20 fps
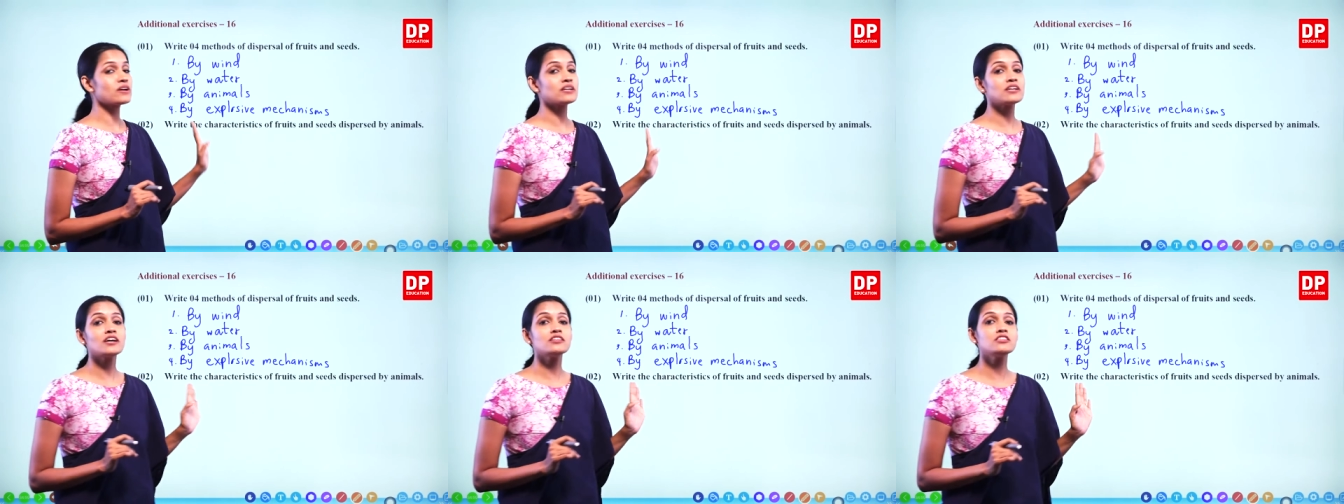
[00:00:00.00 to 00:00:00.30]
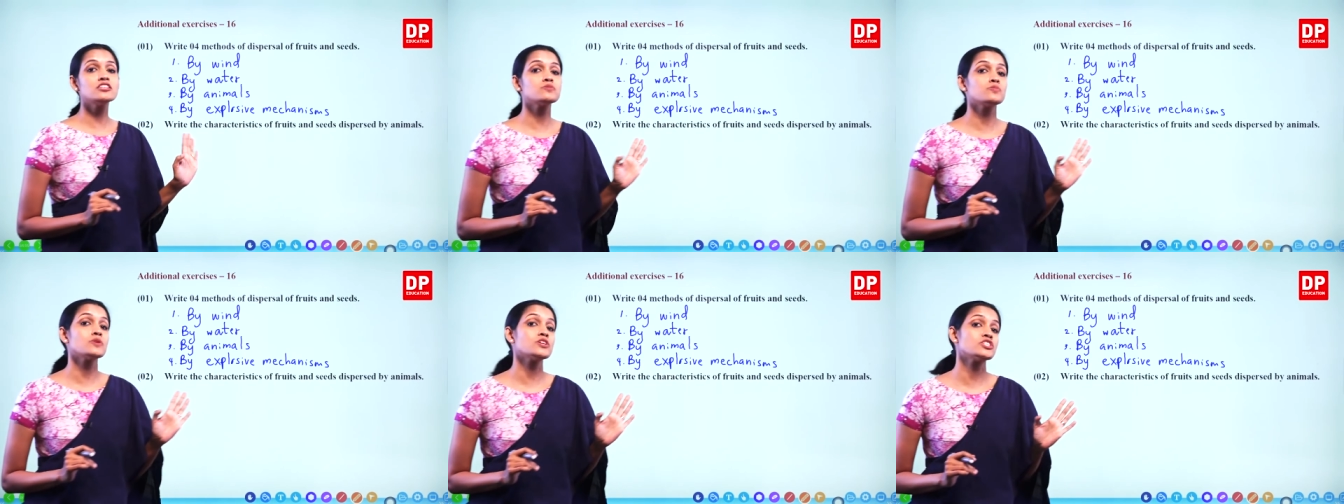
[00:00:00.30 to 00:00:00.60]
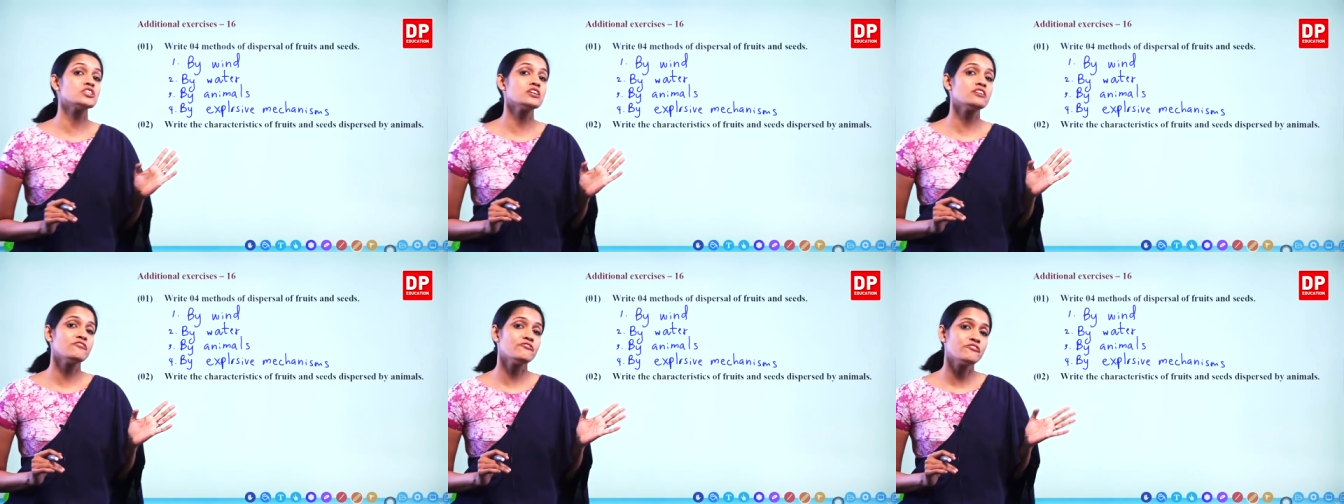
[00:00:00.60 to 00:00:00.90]
What are the
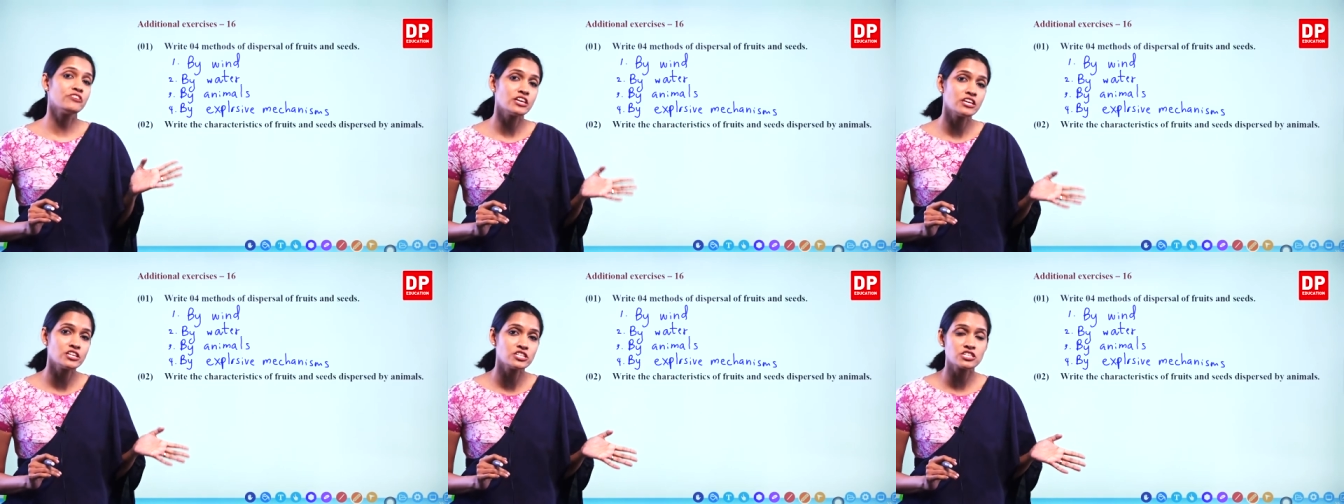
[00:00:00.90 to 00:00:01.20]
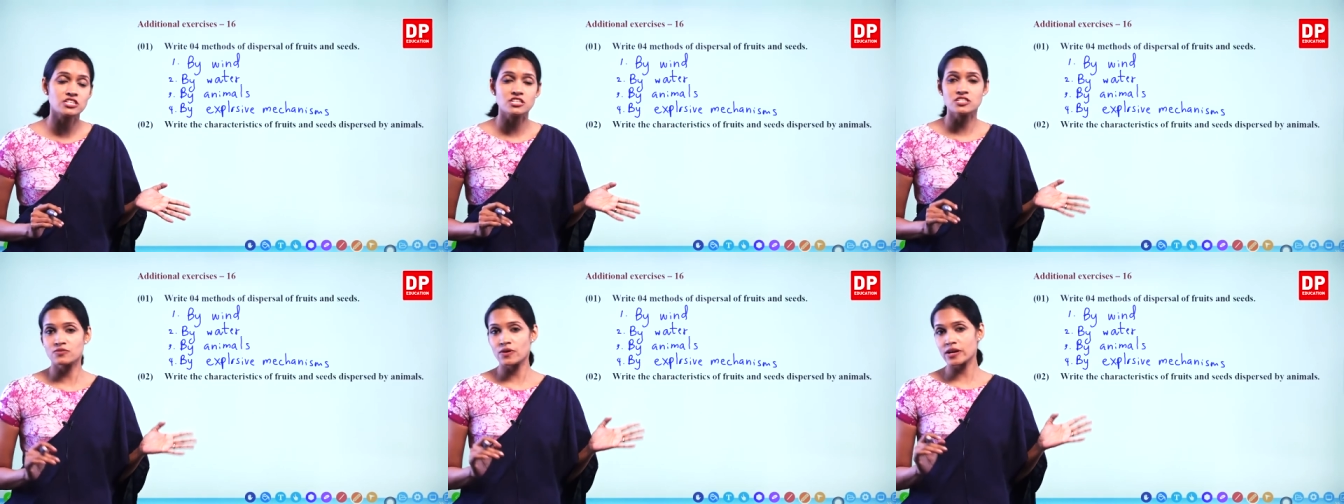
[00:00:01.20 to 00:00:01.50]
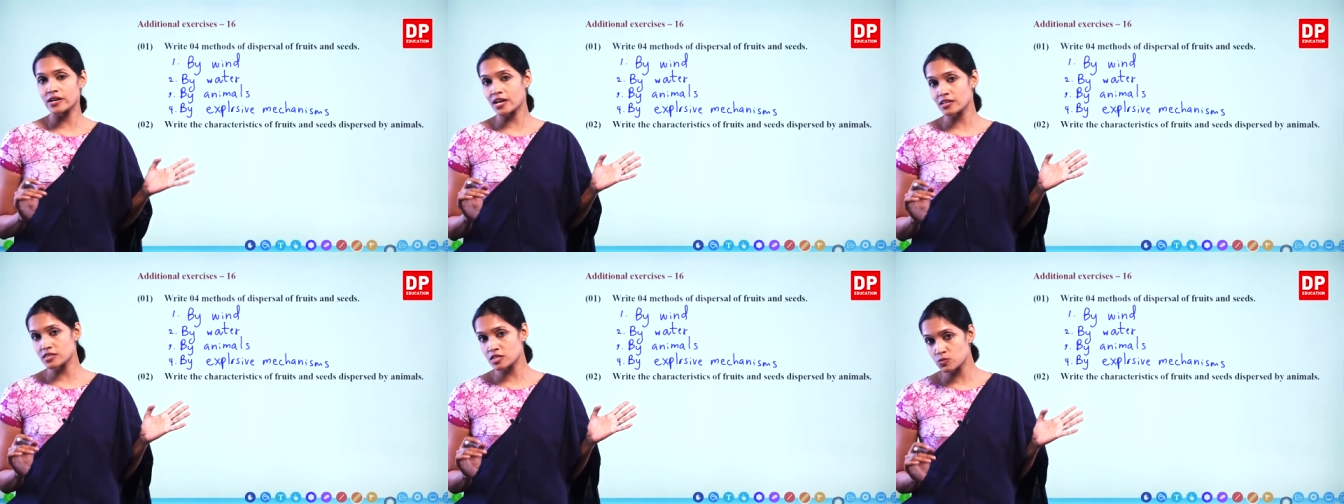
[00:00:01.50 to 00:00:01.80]
special features?
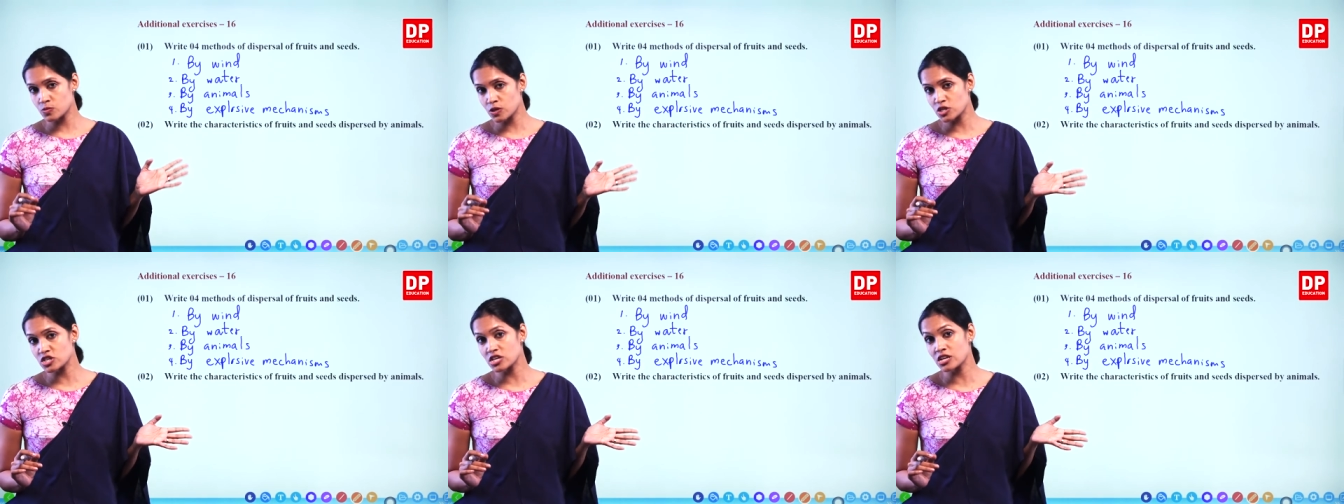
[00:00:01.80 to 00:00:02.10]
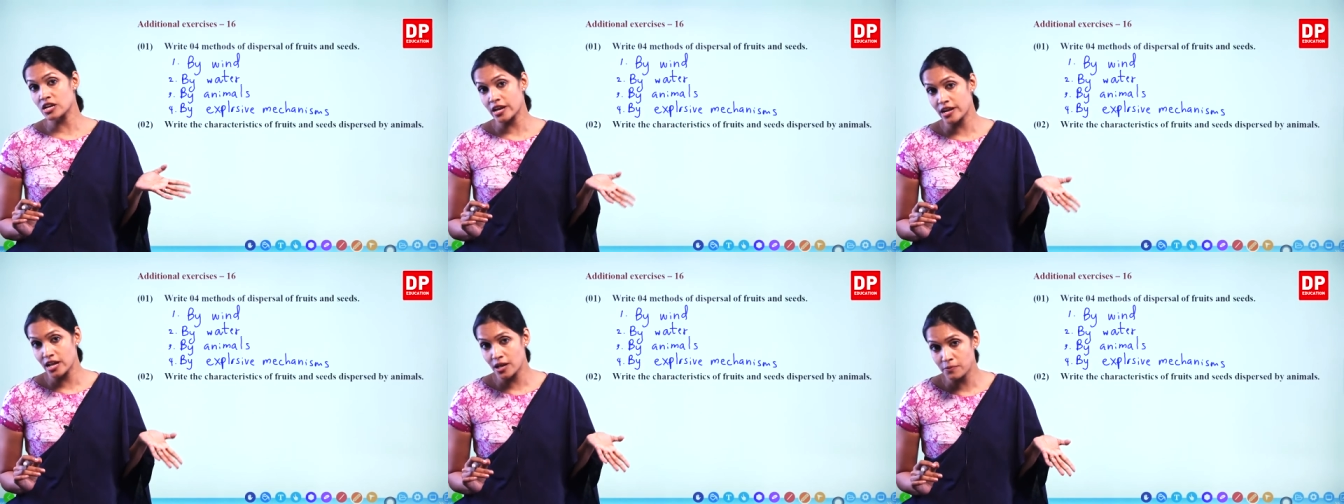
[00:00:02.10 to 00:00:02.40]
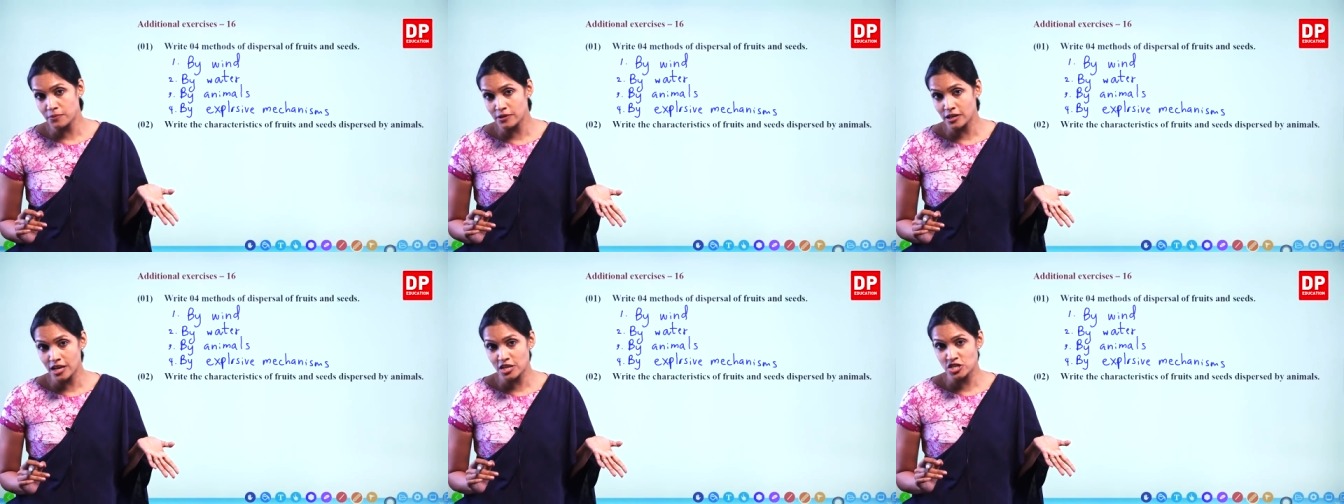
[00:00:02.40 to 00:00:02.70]
What are the special
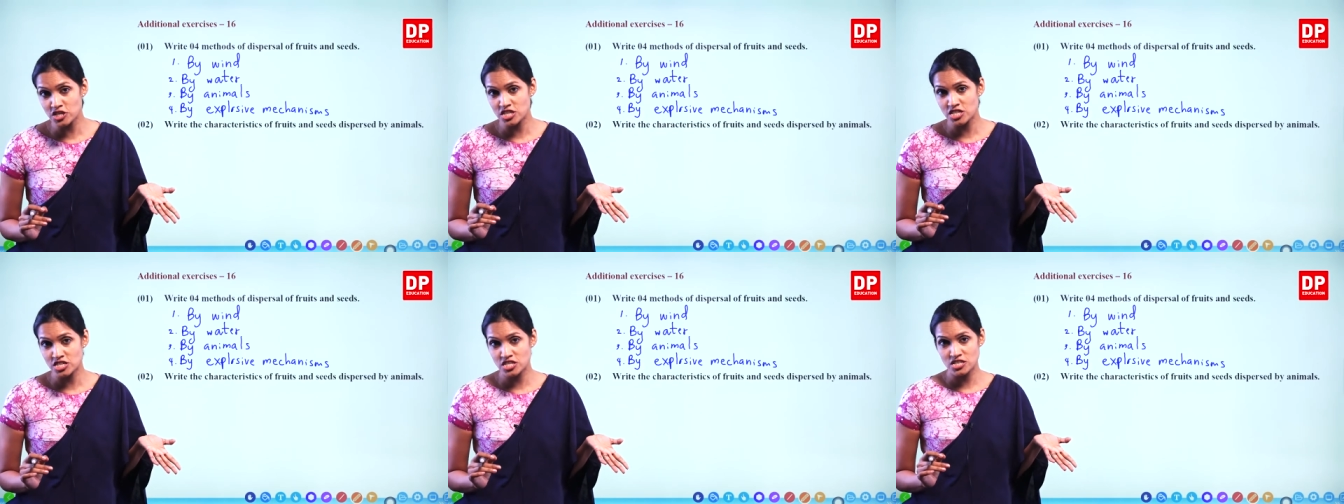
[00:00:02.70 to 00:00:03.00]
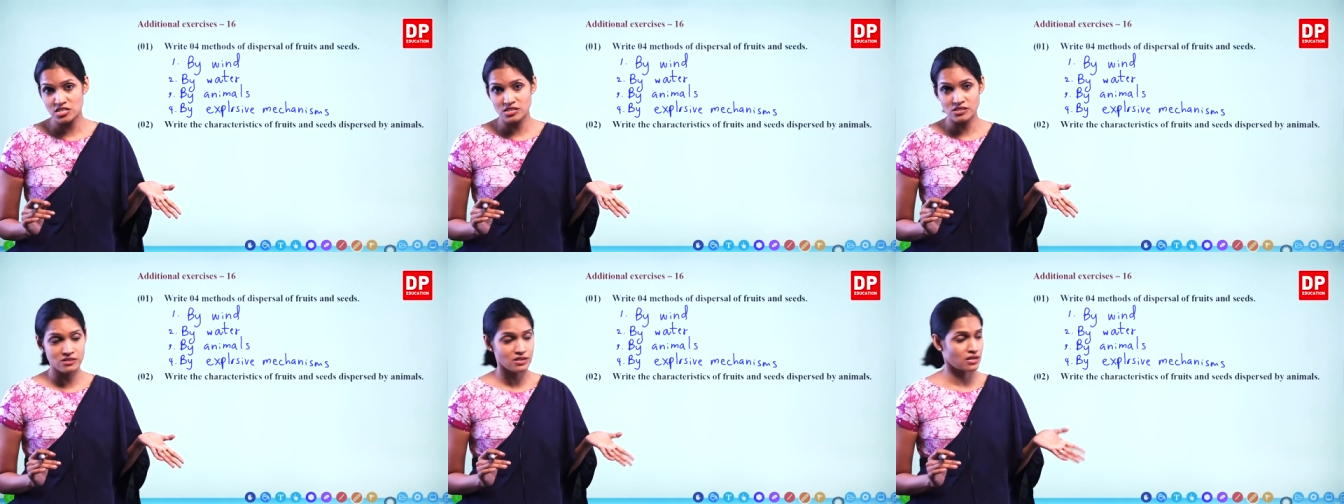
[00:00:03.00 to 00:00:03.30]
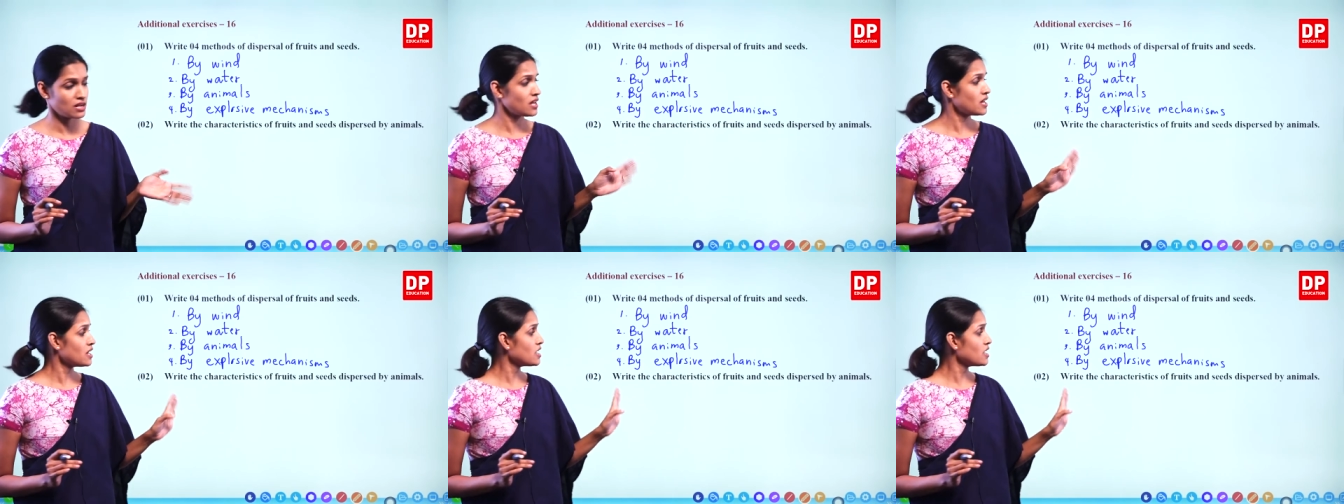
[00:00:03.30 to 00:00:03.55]
adaptations, children?